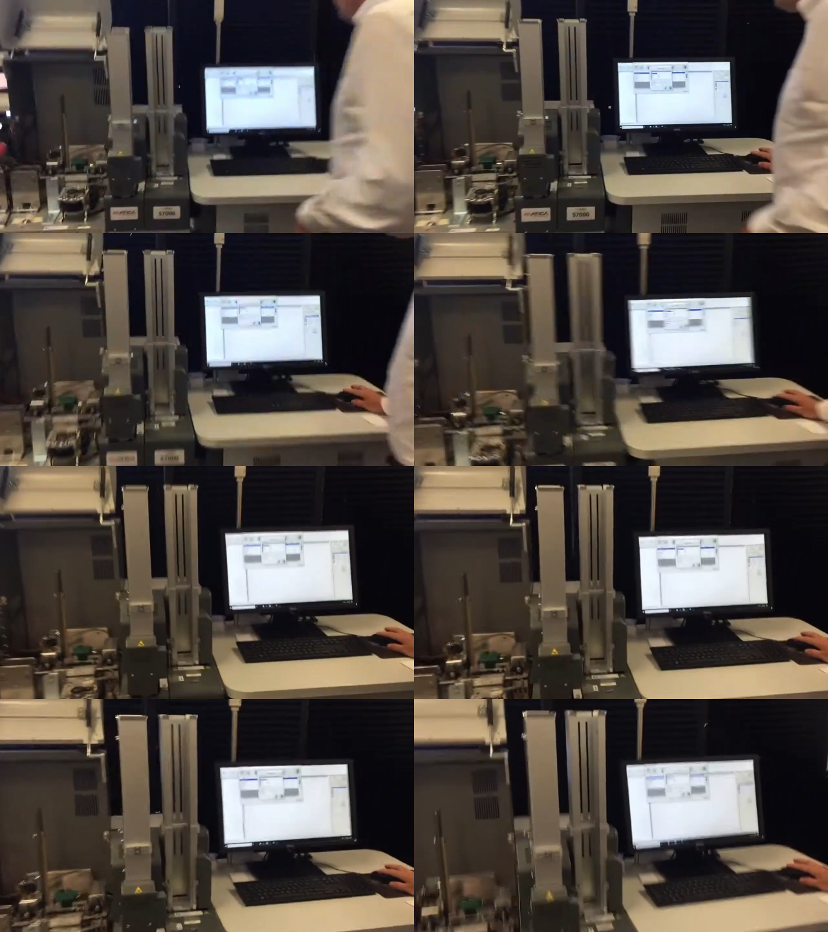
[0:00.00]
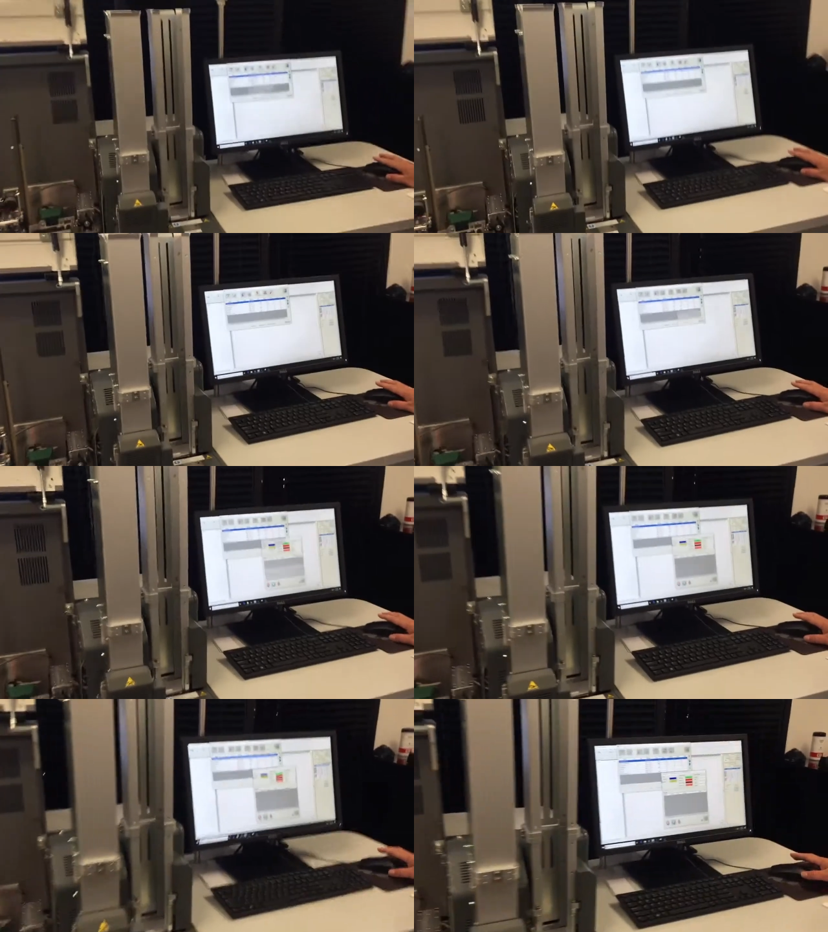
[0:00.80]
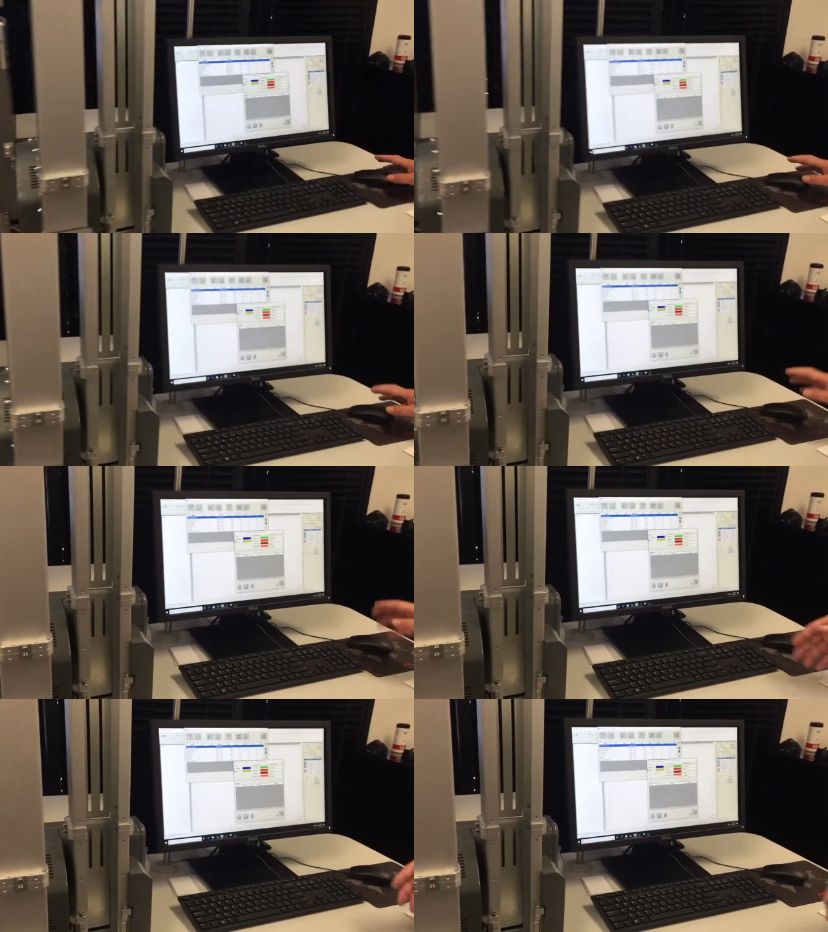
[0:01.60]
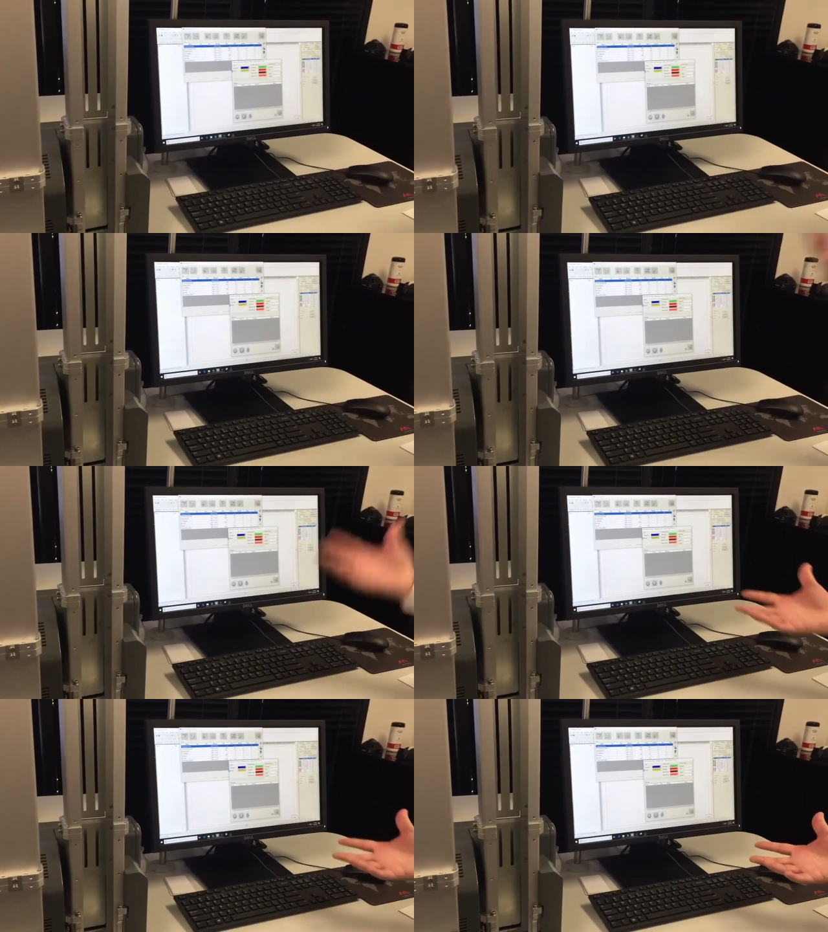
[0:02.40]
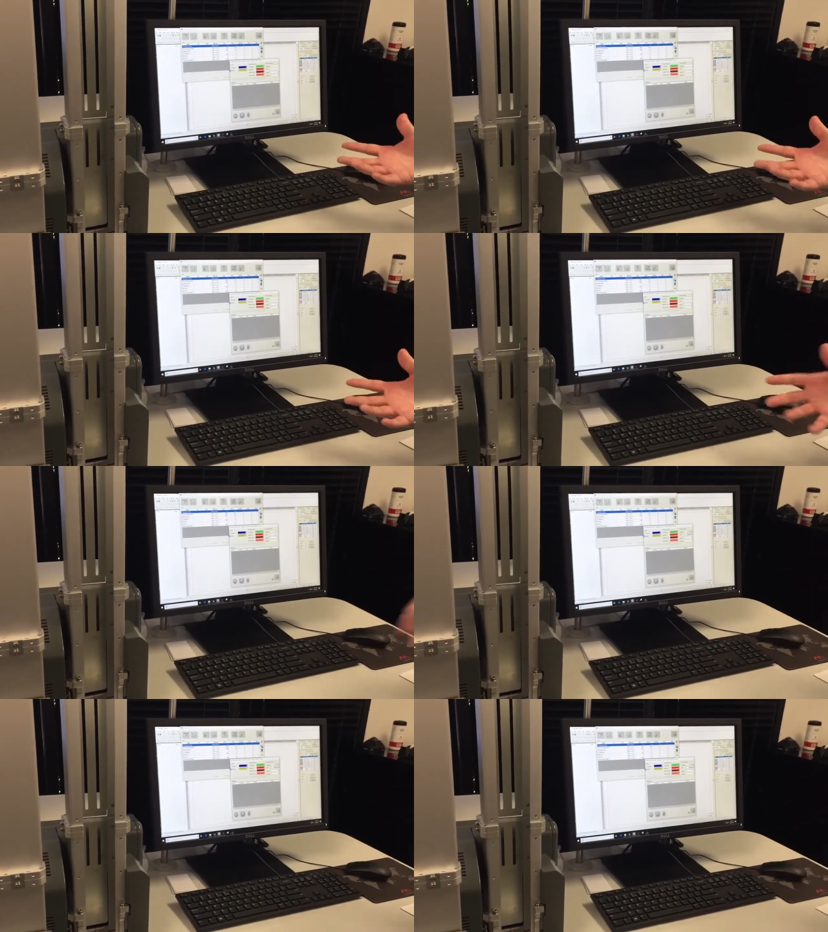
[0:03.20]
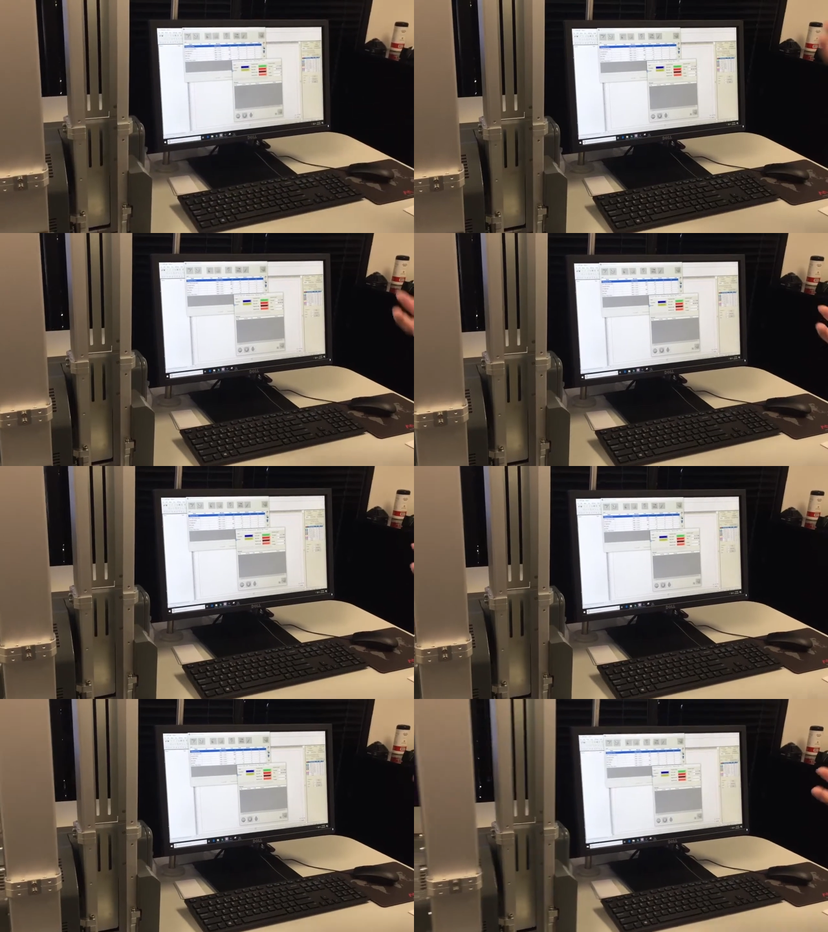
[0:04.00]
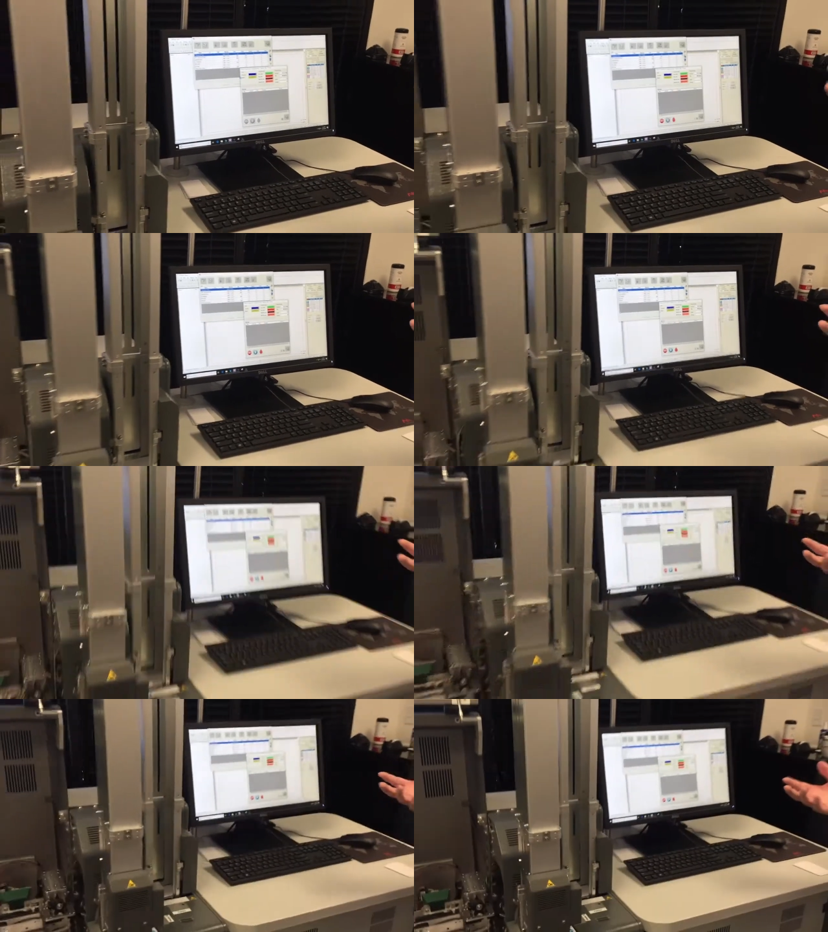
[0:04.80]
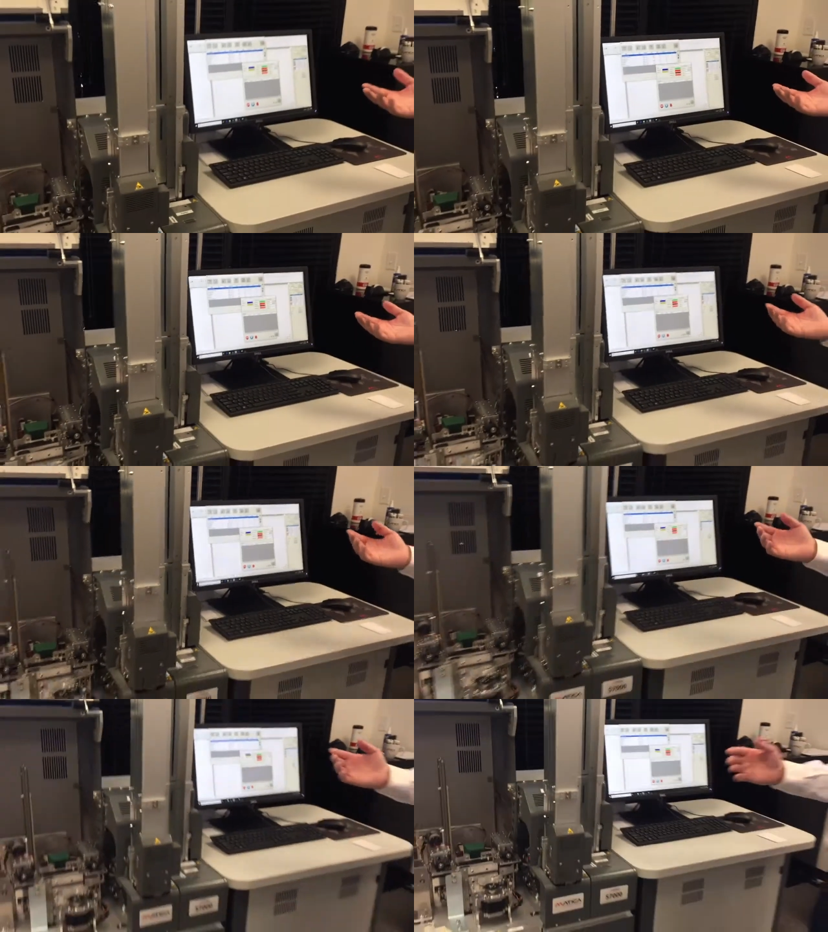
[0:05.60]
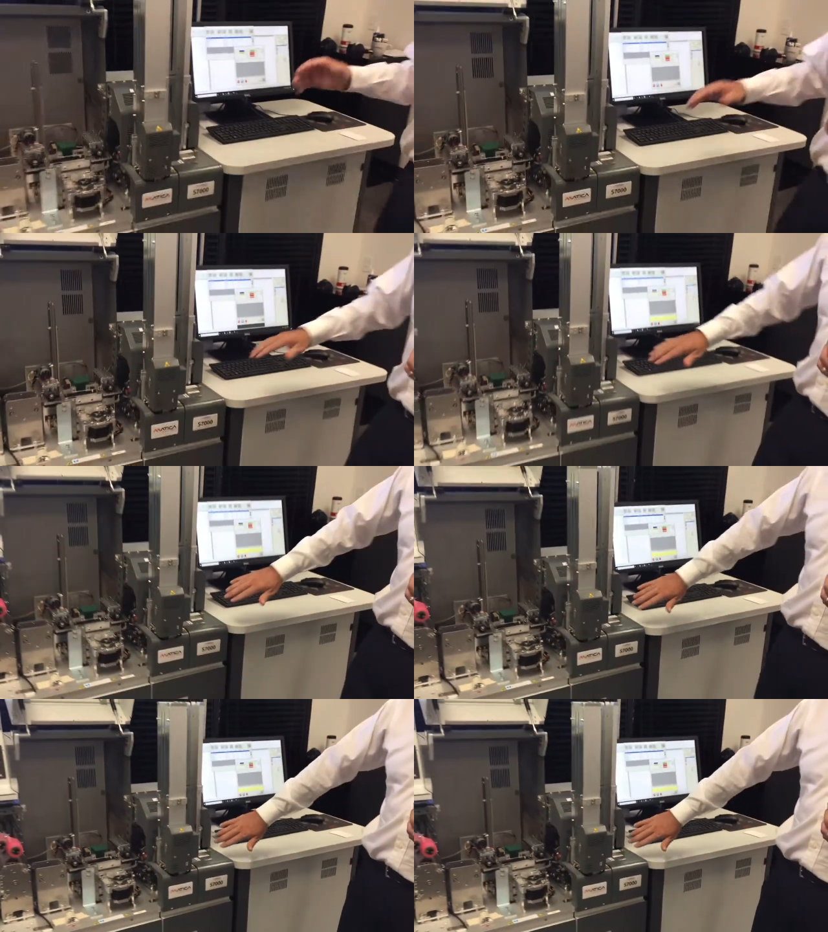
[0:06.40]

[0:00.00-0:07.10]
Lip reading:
(no speaker visible)